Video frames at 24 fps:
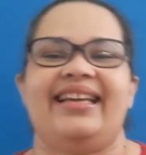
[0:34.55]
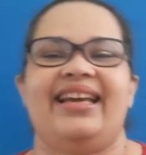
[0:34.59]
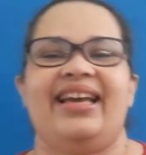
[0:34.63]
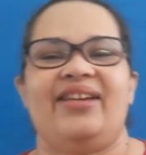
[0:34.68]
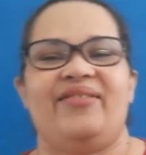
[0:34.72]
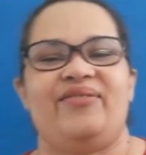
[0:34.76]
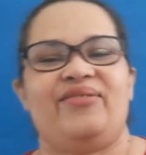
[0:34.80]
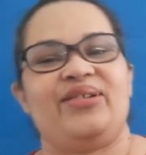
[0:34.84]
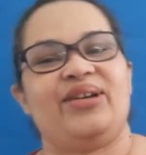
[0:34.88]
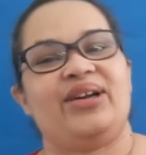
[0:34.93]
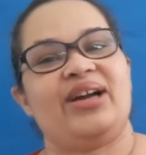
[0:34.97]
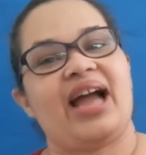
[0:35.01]

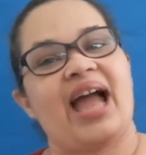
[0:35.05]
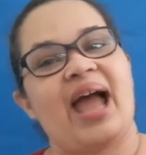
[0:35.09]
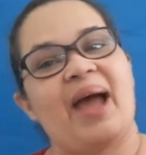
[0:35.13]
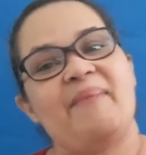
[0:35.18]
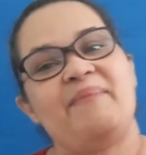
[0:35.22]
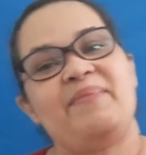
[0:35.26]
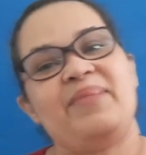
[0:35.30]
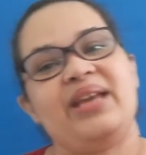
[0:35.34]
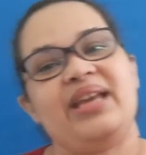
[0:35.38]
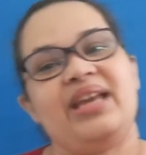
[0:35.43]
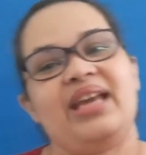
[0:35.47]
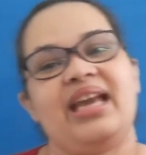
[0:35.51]
If you're
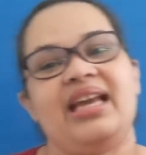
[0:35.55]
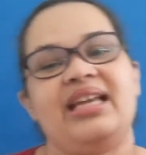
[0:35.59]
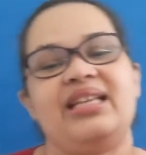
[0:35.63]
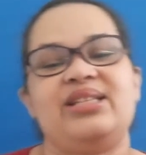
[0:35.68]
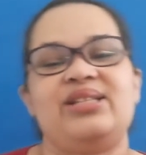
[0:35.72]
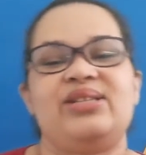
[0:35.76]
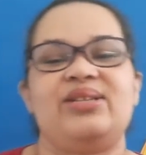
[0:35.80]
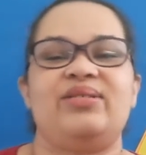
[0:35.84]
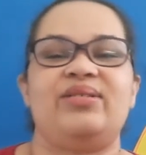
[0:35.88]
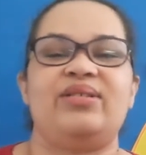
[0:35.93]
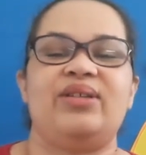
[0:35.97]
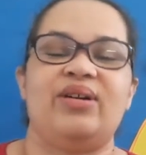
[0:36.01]
happy and
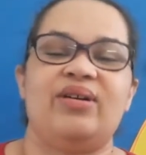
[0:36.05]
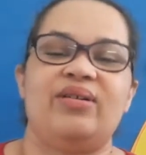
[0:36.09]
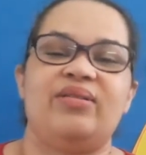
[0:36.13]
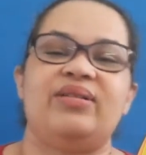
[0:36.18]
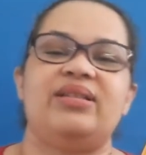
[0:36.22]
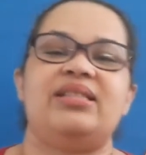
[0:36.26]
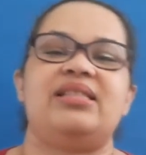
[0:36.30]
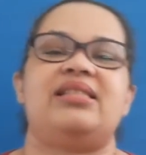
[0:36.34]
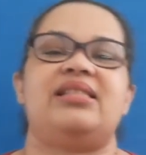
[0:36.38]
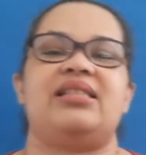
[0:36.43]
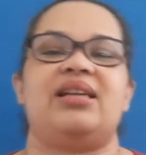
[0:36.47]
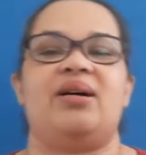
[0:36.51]
you know
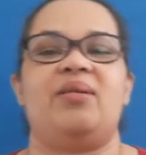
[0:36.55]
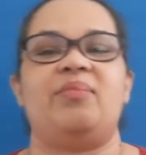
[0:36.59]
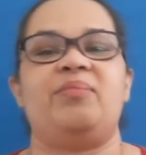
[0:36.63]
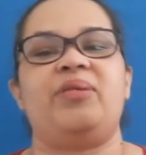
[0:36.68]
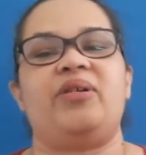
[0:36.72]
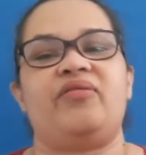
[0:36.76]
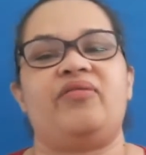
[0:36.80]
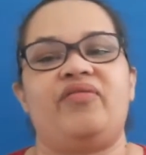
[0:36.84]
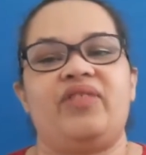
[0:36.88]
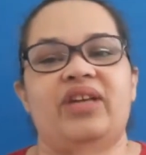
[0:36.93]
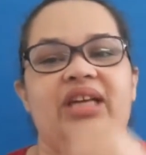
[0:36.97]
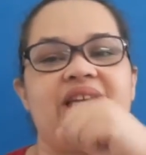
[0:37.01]
it, stomp
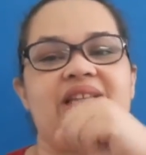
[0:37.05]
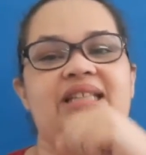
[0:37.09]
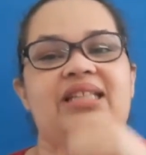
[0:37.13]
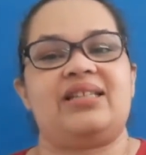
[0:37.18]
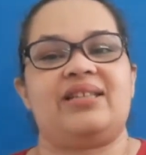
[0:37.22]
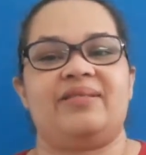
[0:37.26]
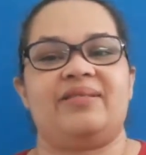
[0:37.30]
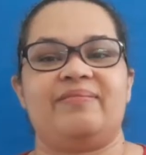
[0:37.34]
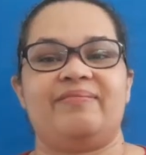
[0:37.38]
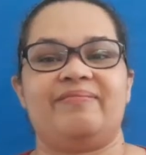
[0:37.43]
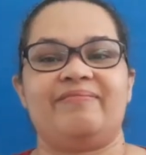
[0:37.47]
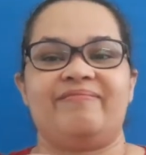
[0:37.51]
your feet.
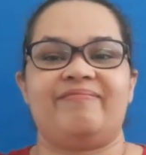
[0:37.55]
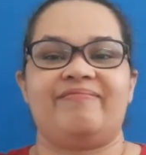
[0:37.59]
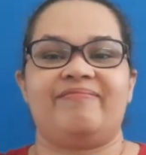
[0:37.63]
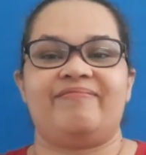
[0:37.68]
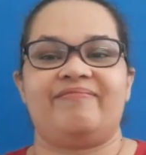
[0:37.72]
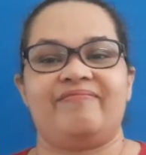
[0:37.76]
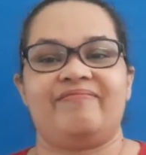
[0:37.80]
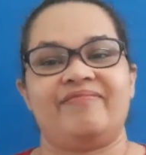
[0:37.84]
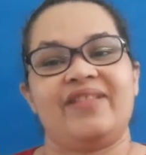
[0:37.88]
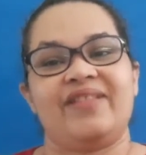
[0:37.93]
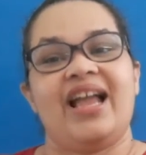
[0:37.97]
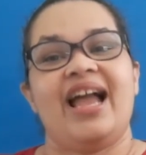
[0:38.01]

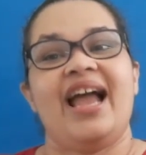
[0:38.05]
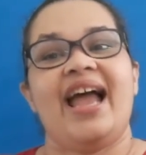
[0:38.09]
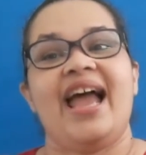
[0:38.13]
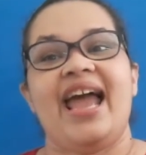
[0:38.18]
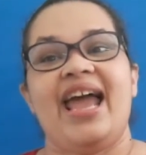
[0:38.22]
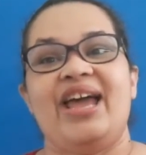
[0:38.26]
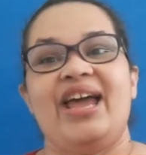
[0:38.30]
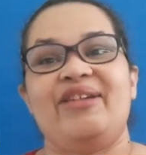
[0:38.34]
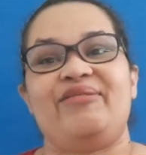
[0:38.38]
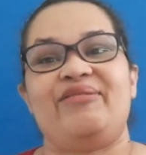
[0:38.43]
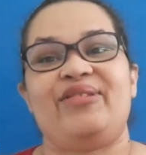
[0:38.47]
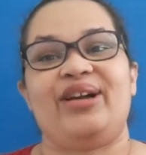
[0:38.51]

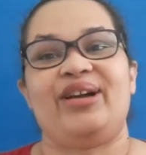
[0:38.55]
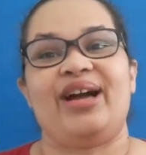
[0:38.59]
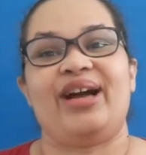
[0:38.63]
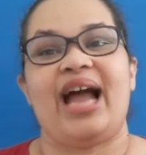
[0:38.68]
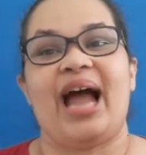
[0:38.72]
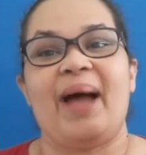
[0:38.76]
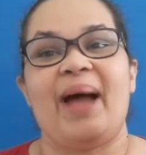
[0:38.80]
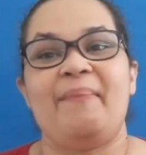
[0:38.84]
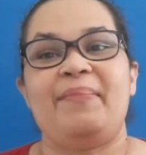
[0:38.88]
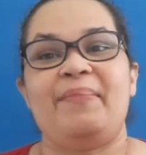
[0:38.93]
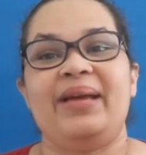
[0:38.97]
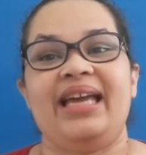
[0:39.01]
If you're
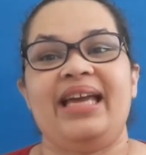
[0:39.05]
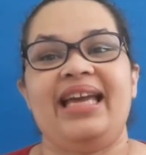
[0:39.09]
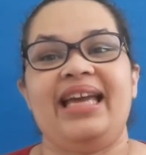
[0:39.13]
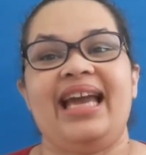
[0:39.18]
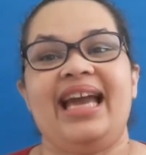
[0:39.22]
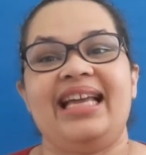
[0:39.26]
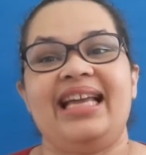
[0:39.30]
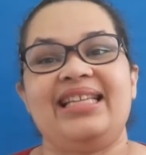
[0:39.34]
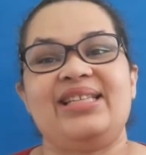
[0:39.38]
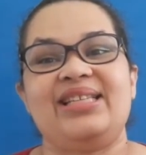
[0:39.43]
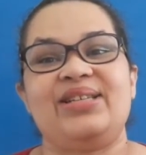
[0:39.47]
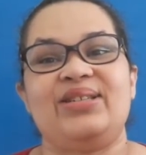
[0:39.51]
happy
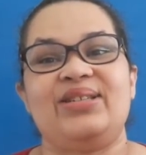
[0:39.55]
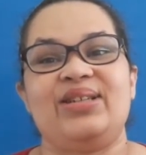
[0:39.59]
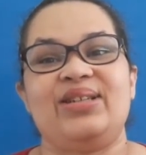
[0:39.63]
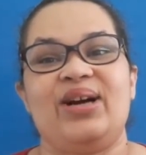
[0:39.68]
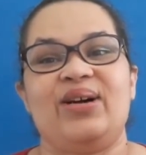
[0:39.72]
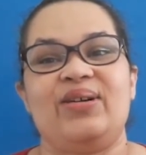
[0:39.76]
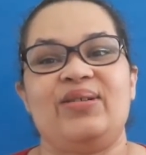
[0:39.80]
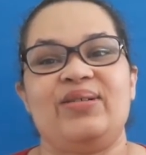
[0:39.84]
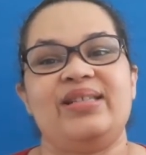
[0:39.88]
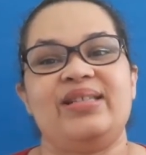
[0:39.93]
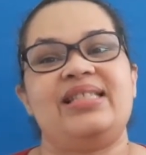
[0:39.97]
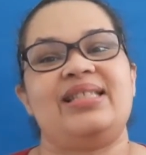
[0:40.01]
and you
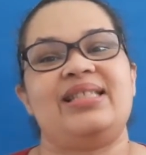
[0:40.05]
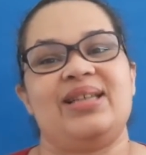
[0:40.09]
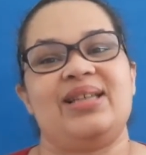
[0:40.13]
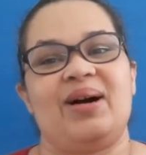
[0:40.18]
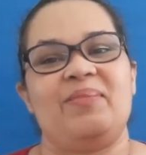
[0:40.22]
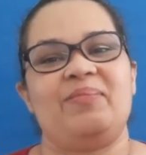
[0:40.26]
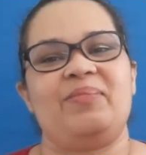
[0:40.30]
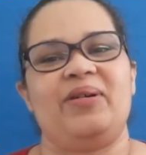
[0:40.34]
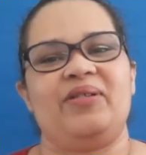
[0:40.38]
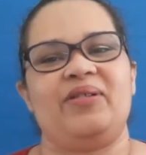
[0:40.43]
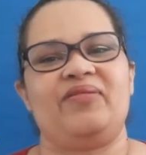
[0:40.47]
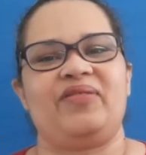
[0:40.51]
know it,
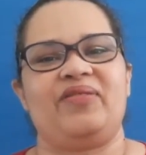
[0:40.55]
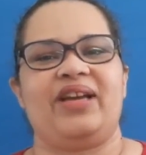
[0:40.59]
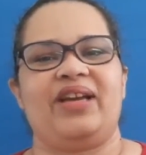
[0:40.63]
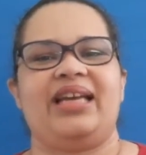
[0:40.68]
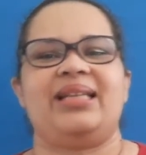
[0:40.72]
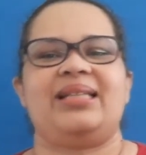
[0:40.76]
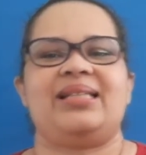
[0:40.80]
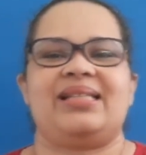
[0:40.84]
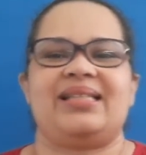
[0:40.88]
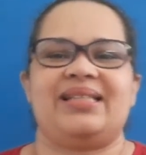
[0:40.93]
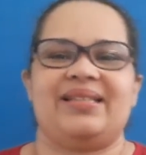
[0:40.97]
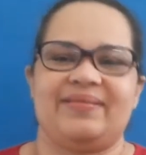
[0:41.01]
stomp your
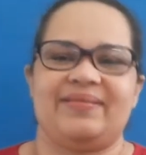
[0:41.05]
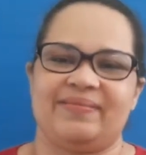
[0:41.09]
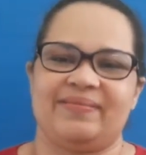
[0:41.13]
feet.